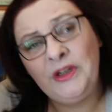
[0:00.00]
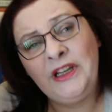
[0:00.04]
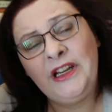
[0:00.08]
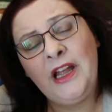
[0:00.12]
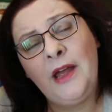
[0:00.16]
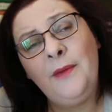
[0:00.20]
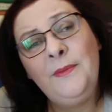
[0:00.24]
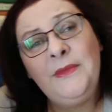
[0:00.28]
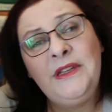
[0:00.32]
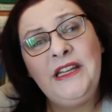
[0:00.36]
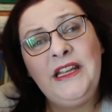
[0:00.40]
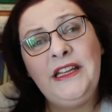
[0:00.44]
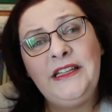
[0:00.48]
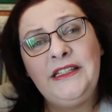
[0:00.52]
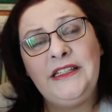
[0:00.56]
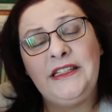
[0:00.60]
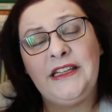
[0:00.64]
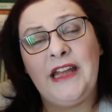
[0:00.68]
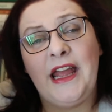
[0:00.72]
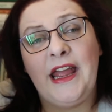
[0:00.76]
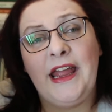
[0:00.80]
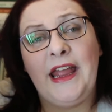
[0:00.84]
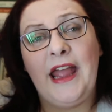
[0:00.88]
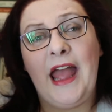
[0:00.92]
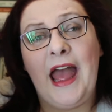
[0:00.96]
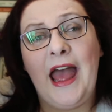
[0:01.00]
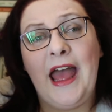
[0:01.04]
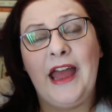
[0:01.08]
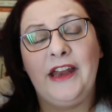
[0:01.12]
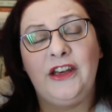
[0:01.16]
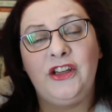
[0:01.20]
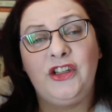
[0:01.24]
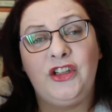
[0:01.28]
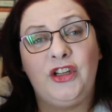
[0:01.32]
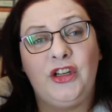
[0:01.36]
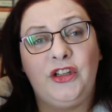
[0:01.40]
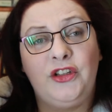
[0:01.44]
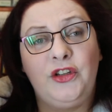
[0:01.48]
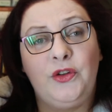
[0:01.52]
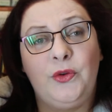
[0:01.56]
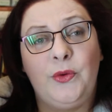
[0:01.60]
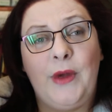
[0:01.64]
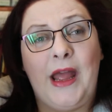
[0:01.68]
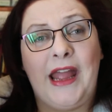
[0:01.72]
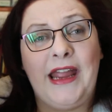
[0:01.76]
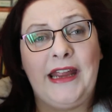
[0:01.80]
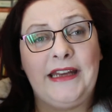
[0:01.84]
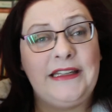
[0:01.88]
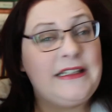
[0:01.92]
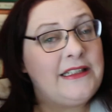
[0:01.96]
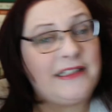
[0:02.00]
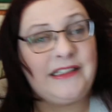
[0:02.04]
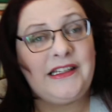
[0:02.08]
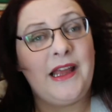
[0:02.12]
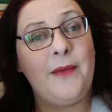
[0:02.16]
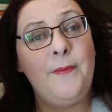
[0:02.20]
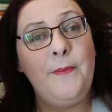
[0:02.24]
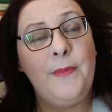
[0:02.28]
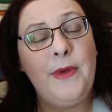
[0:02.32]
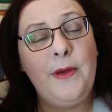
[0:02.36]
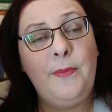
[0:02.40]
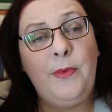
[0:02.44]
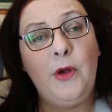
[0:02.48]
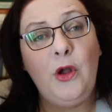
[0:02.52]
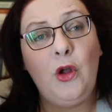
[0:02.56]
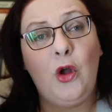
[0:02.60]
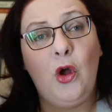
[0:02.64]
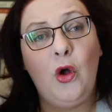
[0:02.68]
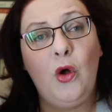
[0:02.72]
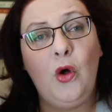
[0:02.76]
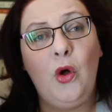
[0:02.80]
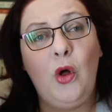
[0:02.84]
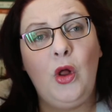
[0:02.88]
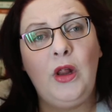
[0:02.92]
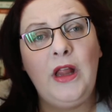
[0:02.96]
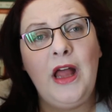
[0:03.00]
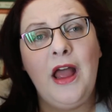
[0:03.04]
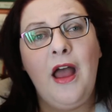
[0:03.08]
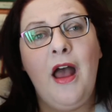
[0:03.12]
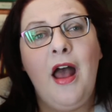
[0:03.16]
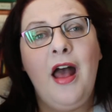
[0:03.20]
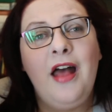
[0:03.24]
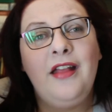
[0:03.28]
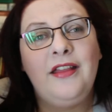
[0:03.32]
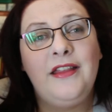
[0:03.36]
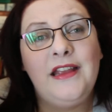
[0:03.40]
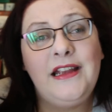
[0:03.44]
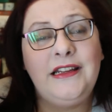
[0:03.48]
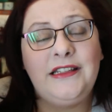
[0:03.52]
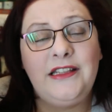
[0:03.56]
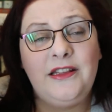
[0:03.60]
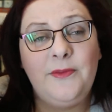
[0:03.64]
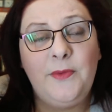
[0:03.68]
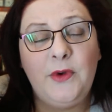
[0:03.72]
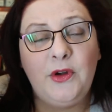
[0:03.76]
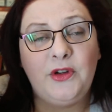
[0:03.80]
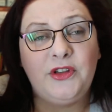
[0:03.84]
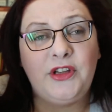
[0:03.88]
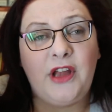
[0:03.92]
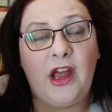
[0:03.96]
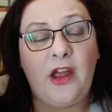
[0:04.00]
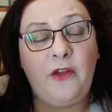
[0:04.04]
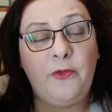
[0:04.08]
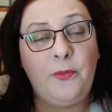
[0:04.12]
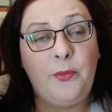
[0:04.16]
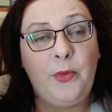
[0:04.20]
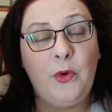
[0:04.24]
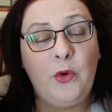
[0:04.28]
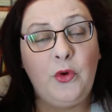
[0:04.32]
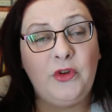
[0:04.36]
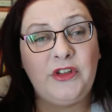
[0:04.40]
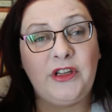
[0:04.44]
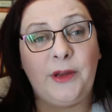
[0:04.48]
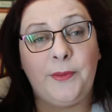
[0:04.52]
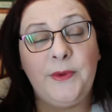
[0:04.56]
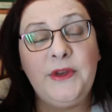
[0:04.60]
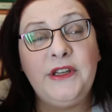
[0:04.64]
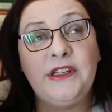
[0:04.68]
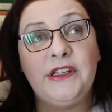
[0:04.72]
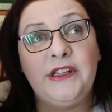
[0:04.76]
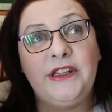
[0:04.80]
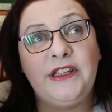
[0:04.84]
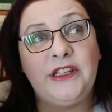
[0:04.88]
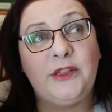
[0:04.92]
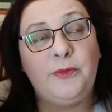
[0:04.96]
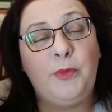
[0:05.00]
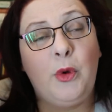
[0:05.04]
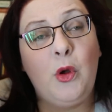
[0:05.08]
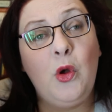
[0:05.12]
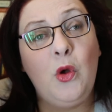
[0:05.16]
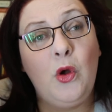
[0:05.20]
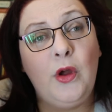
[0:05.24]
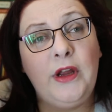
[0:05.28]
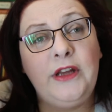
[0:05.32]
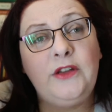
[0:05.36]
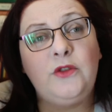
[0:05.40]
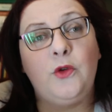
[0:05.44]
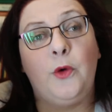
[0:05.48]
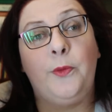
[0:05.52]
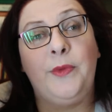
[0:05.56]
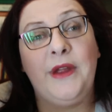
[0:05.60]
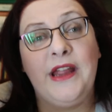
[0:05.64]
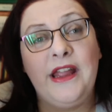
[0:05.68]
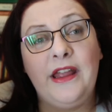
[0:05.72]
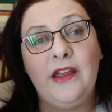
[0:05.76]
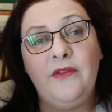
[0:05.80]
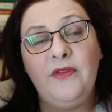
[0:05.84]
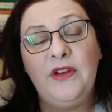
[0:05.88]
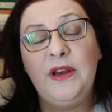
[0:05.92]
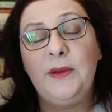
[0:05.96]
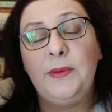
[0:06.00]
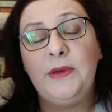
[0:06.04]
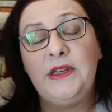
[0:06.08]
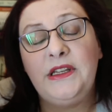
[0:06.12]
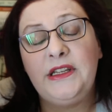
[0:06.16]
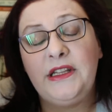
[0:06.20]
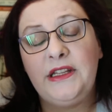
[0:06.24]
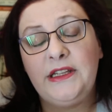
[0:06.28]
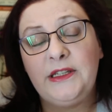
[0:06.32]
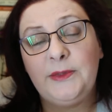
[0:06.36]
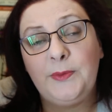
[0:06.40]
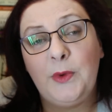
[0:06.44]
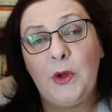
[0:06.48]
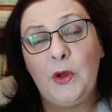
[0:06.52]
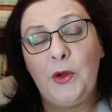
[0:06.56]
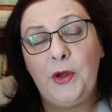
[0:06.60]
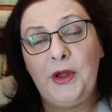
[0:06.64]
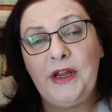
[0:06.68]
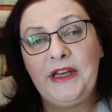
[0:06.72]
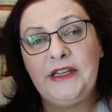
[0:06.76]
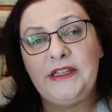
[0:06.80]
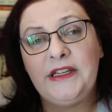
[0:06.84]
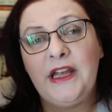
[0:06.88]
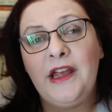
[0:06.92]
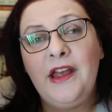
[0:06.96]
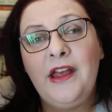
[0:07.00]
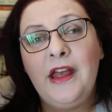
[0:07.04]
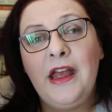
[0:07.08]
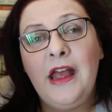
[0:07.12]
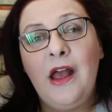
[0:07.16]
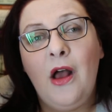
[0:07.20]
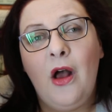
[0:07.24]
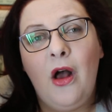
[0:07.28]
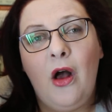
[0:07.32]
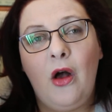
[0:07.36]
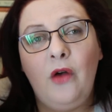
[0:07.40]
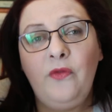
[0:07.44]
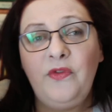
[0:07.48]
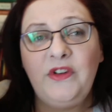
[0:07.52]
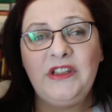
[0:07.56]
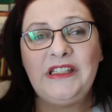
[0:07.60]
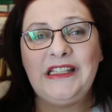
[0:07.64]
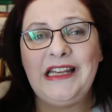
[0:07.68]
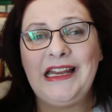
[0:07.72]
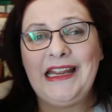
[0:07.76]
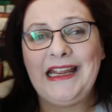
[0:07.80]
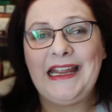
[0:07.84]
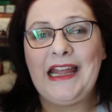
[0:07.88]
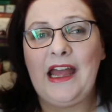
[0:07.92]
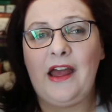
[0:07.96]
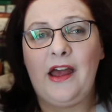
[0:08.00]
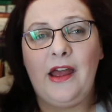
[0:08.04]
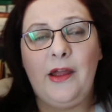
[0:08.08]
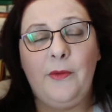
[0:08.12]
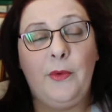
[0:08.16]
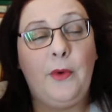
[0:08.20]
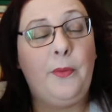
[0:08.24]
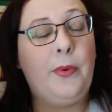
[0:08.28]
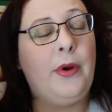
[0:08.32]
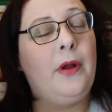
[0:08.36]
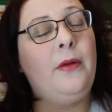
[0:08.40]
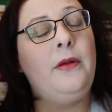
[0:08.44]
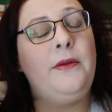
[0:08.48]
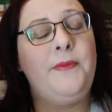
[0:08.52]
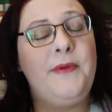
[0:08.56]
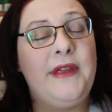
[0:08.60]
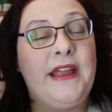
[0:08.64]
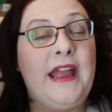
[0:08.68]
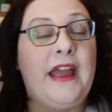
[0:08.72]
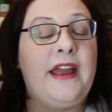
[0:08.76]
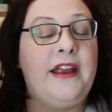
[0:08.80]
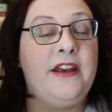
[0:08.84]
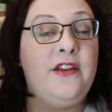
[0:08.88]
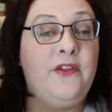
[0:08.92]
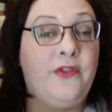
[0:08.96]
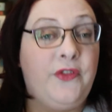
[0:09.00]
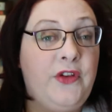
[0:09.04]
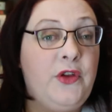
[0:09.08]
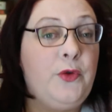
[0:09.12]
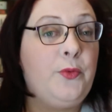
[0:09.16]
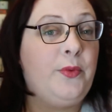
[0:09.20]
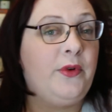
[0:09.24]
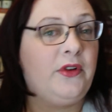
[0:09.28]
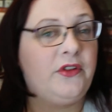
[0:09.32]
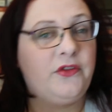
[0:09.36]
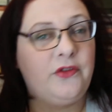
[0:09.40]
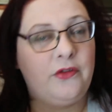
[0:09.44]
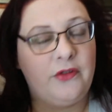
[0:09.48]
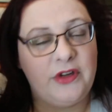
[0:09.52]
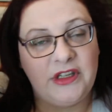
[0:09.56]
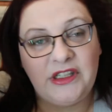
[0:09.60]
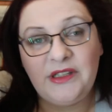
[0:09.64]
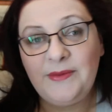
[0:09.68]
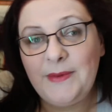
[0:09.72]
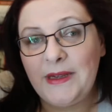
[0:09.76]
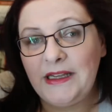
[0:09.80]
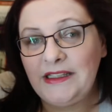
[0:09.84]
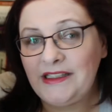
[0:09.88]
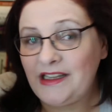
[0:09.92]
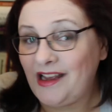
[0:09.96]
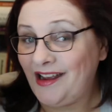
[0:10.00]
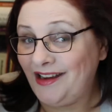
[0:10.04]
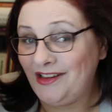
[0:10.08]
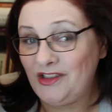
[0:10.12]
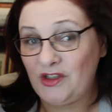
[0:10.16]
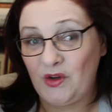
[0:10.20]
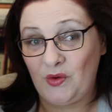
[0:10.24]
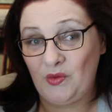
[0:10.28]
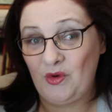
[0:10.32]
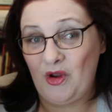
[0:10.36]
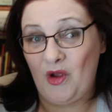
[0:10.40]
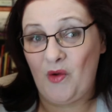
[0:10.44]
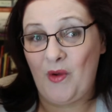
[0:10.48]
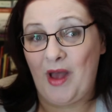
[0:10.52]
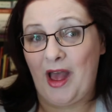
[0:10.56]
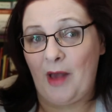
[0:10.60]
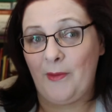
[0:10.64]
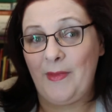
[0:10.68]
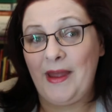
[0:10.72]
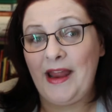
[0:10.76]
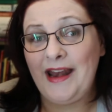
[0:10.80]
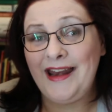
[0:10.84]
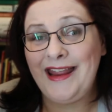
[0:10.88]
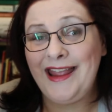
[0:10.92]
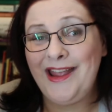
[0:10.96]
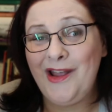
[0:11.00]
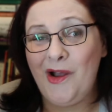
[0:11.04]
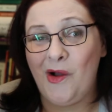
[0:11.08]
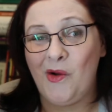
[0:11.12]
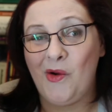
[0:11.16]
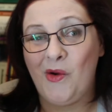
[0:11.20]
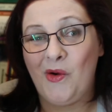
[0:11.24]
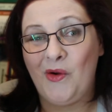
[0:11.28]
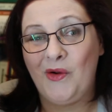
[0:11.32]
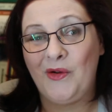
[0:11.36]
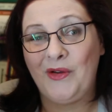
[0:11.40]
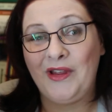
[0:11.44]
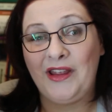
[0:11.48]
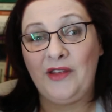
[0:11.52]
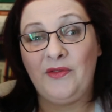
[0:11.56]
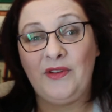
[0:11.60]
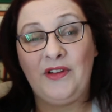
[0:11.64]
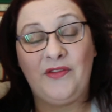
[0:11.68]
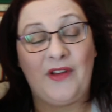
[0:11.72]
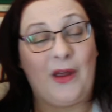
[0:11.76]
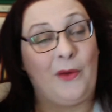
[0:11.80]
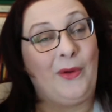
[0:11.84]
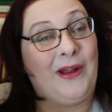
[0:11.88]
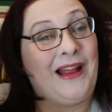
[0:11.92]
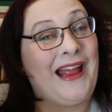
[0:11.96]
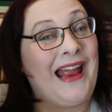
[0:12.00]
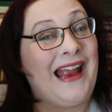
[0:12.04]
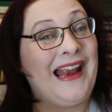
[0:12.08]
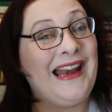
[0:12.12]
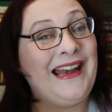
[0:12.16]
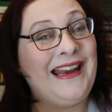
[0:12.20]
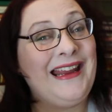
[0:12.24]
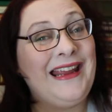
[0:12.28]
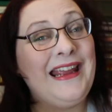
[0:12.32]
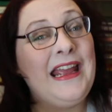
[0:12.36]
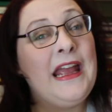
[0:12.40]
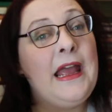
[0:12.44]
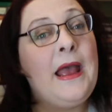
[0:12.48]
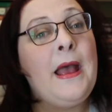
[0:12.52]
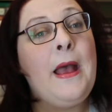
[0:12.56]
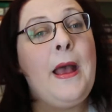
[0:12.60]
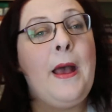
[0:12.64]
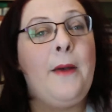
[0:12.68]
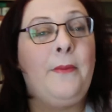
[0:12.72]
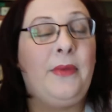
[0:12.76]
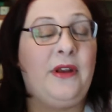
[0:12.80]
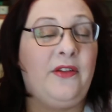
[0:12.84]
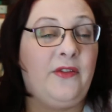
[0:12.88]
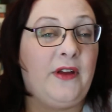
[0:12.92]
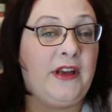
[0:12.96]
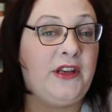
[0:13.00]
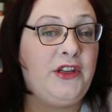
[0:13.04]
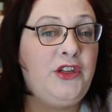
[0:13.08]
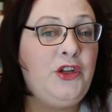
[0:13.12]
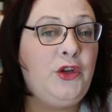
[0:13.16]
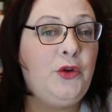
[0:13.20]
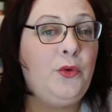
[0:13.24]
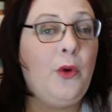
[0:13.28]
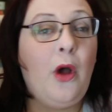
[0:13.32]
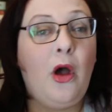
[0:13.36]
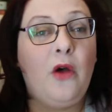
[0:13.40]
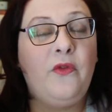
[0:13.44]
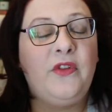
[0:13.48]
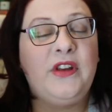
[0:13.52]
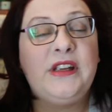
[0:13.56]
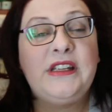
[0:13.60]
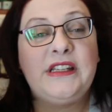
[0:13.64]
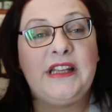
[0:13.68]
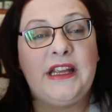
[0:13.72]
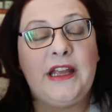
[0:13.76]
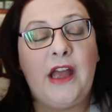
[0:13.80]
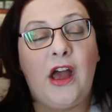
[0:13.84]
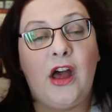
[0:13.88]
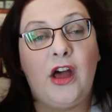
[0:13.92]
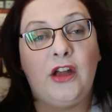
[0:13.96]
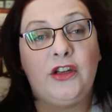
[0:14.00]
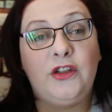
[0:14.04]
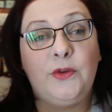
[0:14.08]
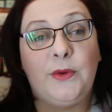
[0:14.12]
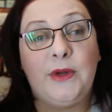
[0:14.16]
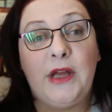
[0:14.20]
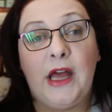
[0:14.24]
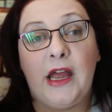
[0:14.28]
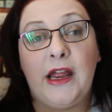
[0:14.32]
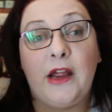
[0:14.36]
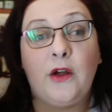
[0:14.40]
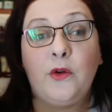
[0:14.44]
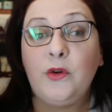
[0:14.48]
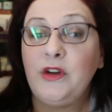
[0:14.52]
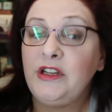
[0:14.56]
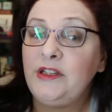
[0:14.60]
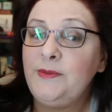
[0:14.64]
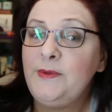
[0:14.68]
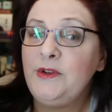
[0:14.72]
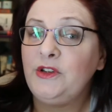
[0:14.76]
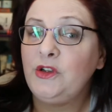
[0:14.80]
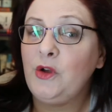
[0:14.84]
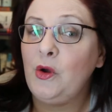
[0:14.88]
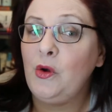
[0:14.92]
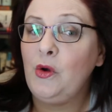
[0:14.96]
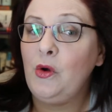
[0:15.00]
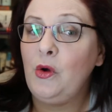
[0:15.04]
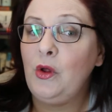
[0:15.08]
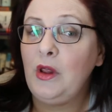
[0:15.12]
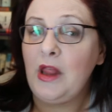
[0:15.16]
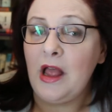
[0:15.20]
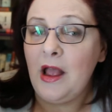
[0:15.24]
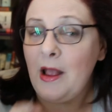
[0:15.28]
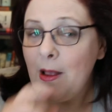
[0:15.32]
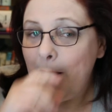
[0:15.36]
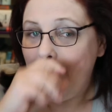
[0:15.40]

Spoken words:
I'd come here today and do a December book haul. These are the books I've bought up until this point, or been given up until this point. Obviously, I will probably be getting a few books for Christmas. I don't know how many, or even if I will get any. But if I do, obviously, I'll do a Christmas haul.